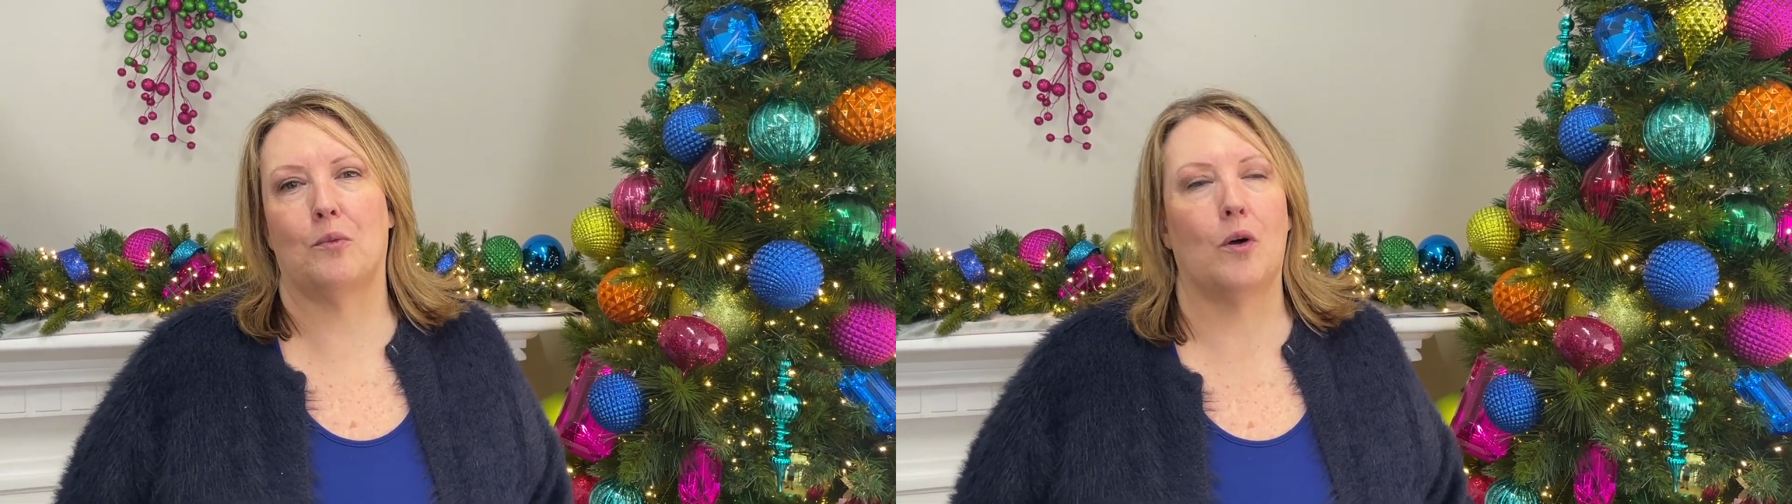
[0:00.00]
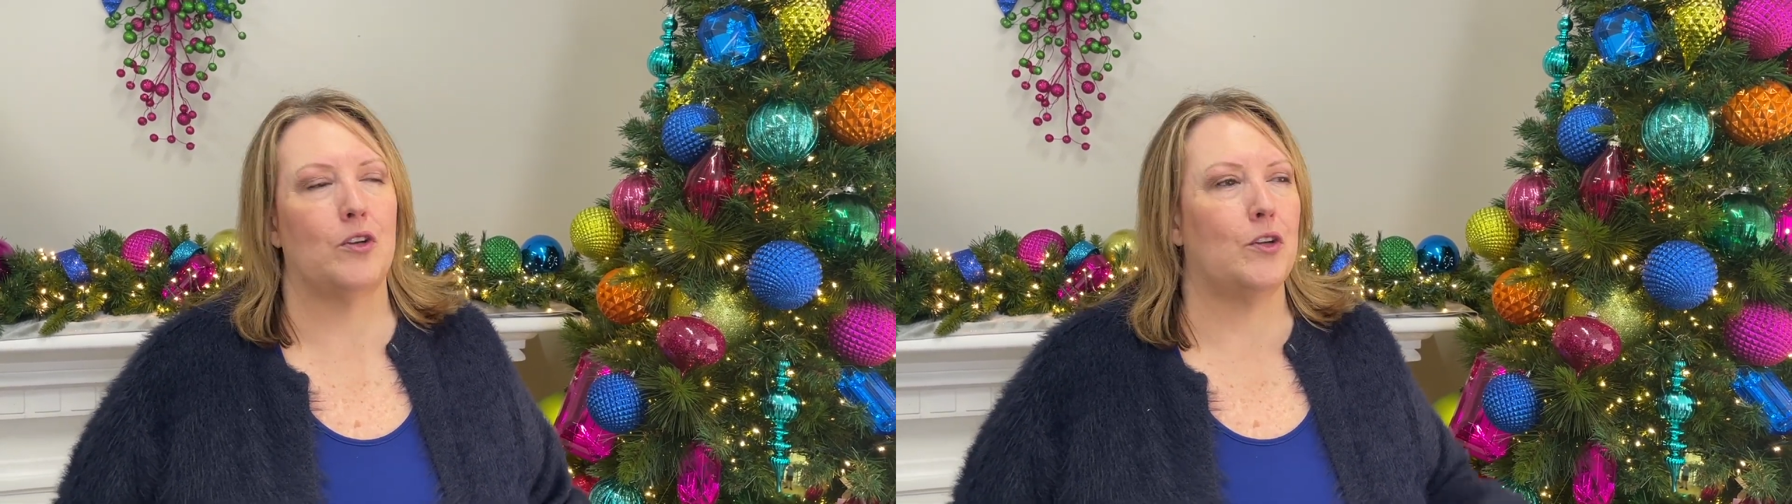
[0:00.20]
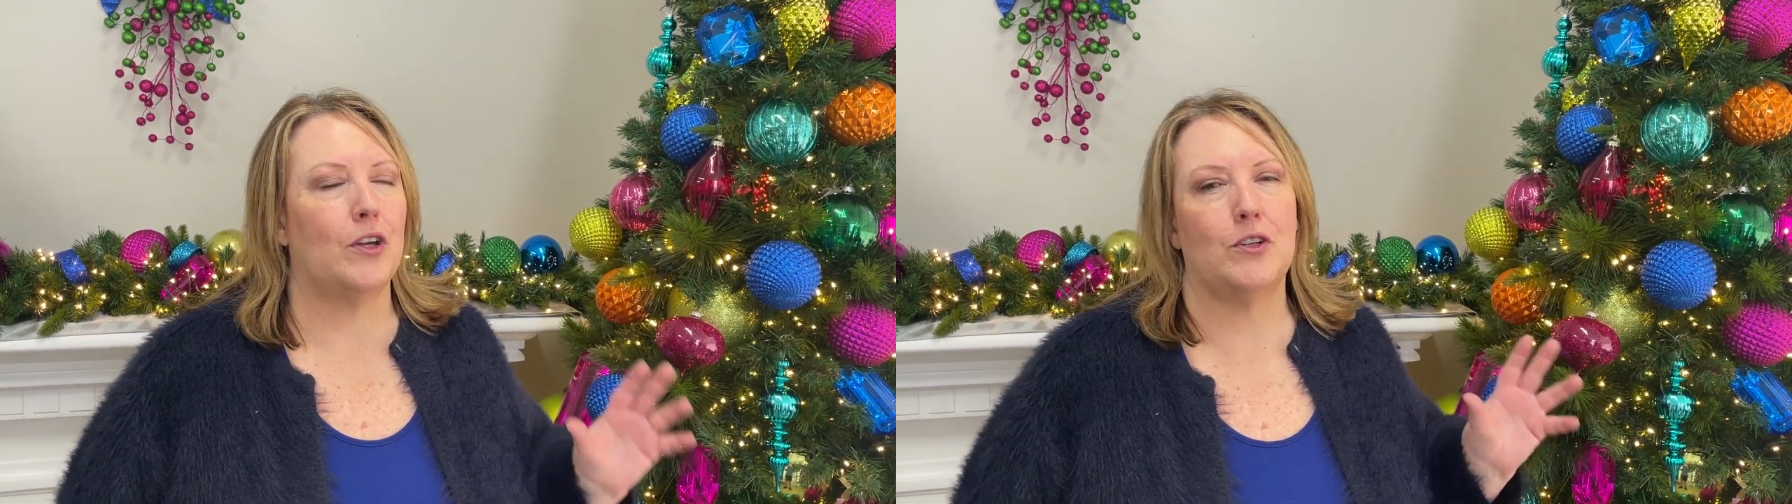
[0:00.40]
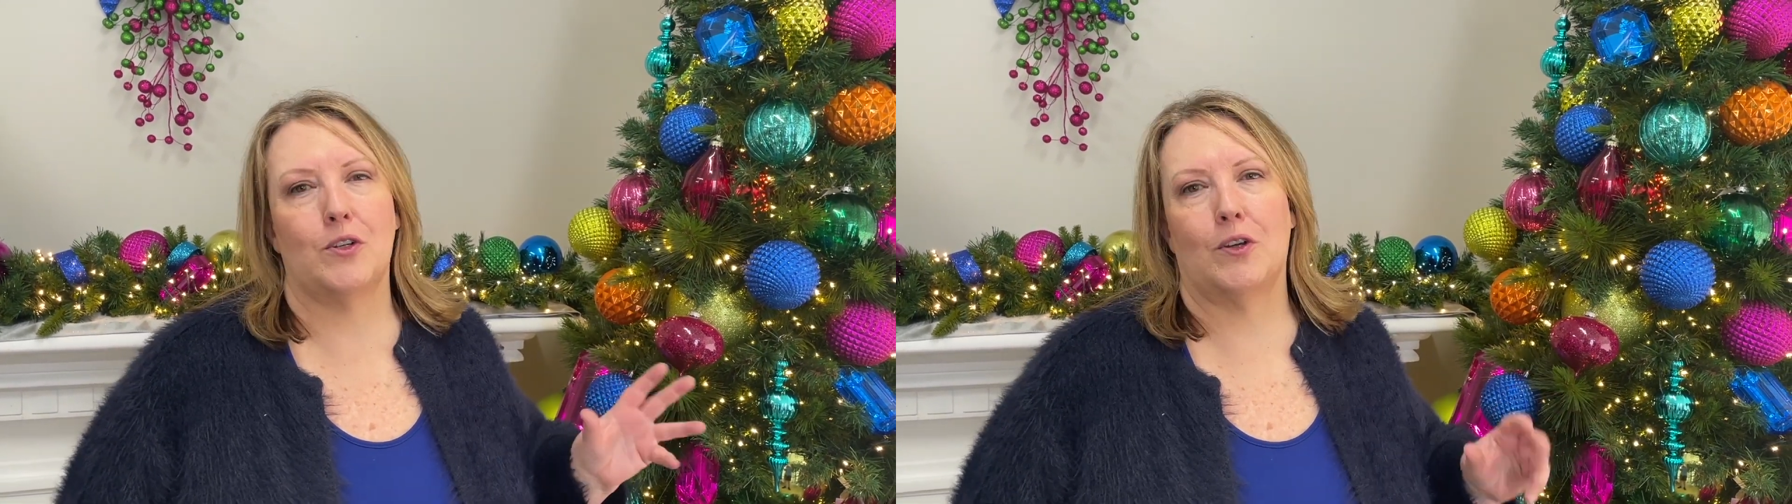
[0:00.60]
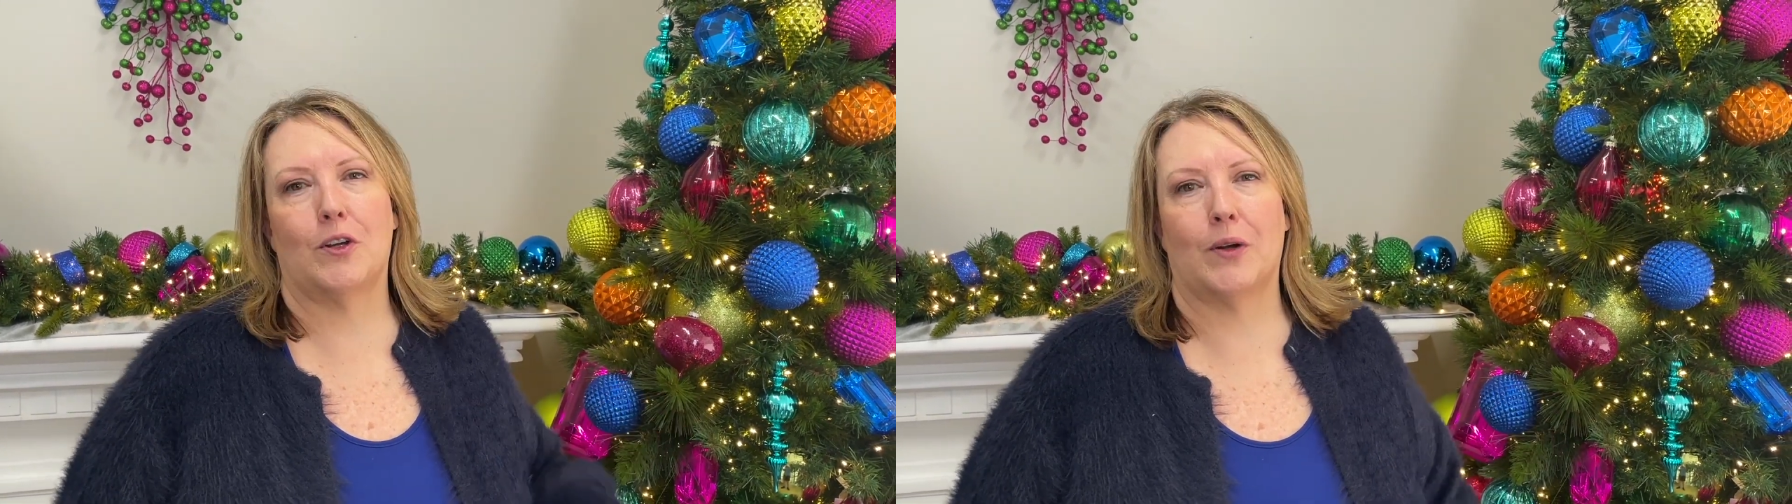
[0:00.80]
what you can
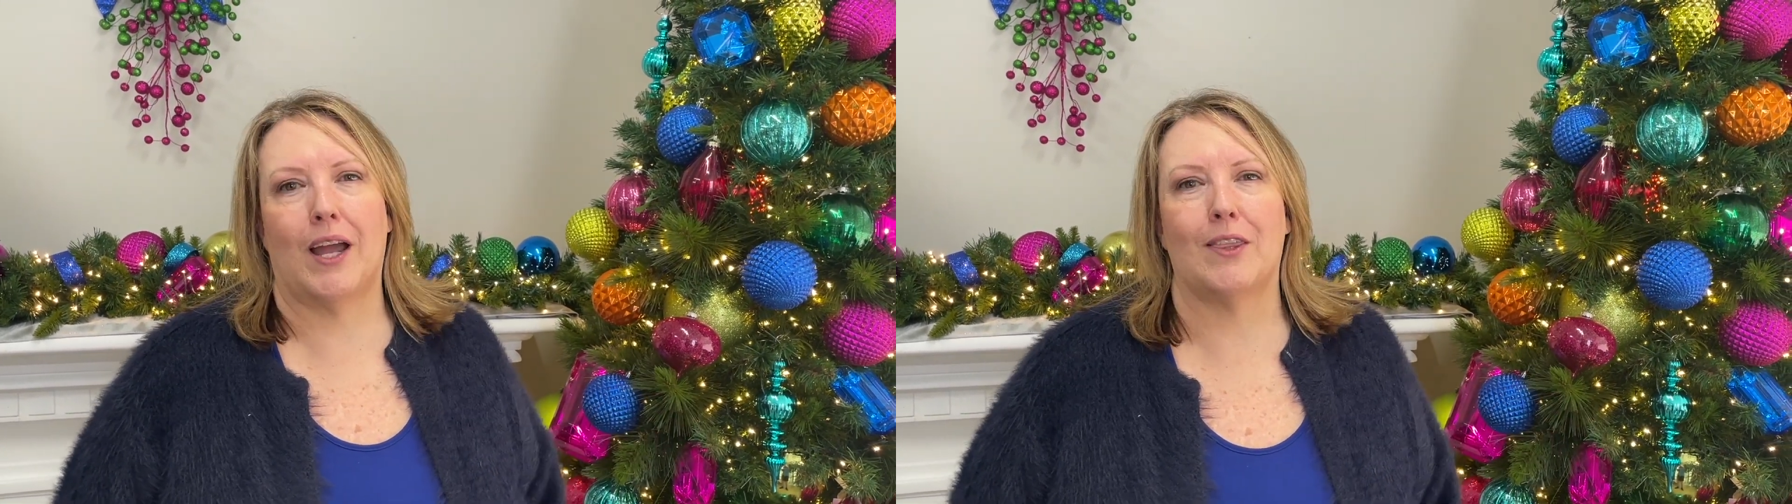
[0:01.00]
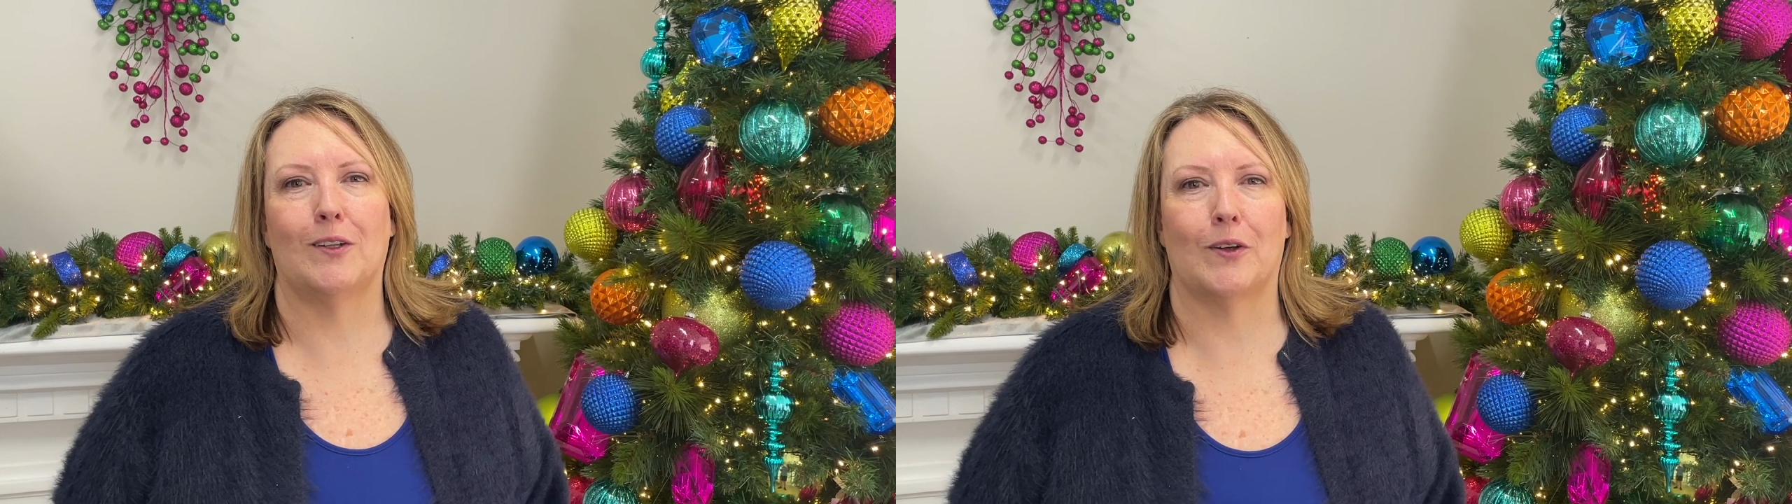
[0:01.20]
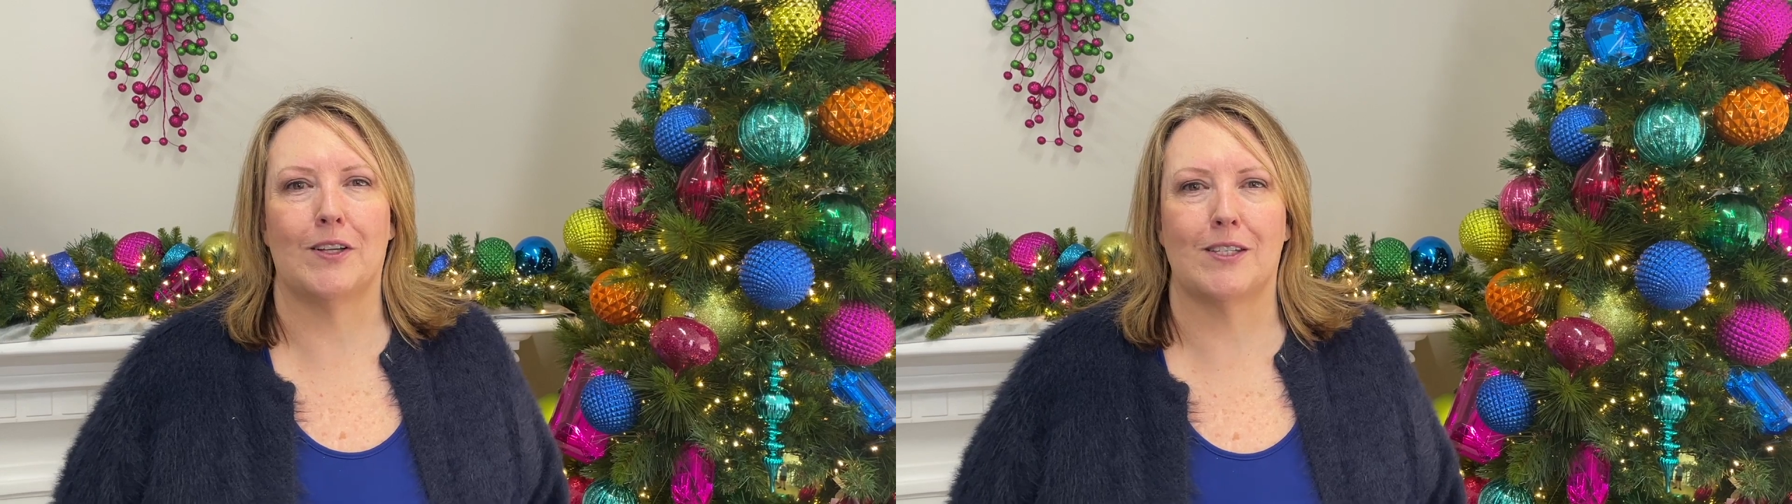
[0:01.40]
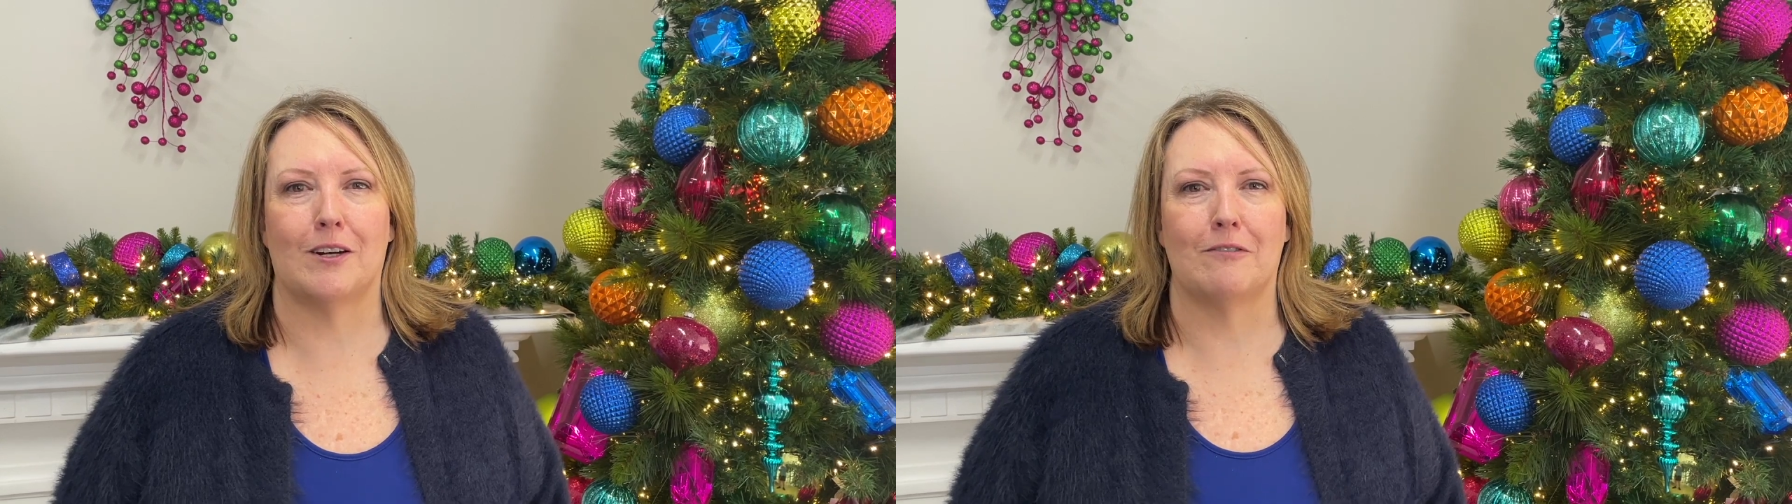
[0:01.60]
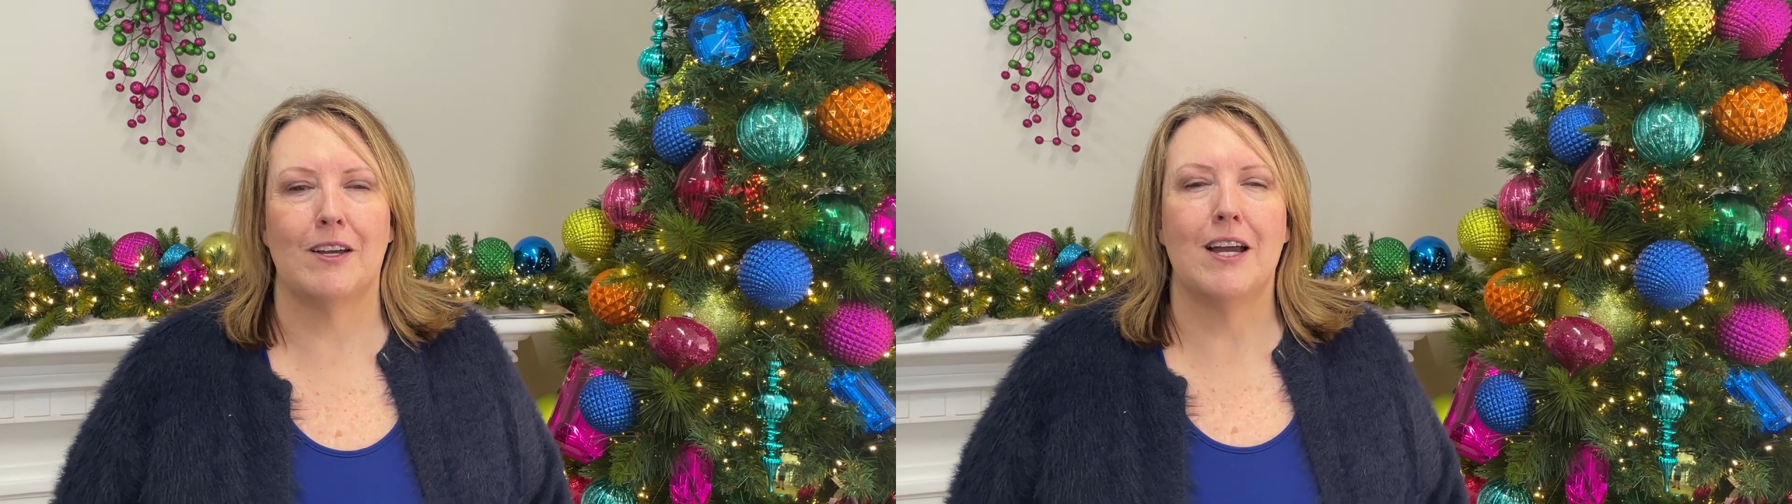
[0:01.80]
do to create the look yourself.